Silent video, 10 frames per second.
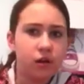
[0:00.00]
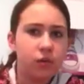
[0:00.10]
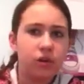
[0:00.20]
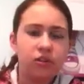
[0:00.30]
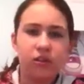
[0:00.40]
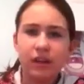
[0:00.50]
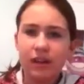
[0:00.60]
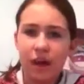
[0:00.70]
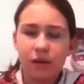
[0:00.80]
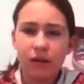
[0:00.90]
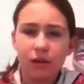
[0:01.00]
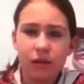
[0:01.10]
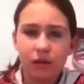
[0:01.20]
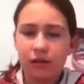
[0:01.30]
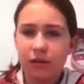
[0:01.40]
wondering how I
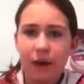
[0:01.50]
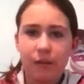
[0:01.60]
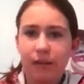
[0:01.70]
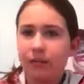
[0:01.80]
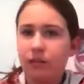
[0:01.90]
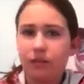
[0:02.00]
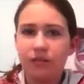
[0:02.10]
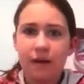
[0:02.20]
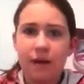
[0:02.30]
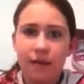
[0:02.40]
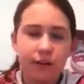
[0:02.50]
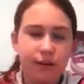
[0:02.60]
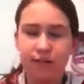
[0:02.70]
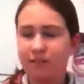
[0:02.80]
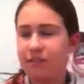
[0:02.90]
look to
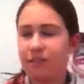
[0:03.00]
others,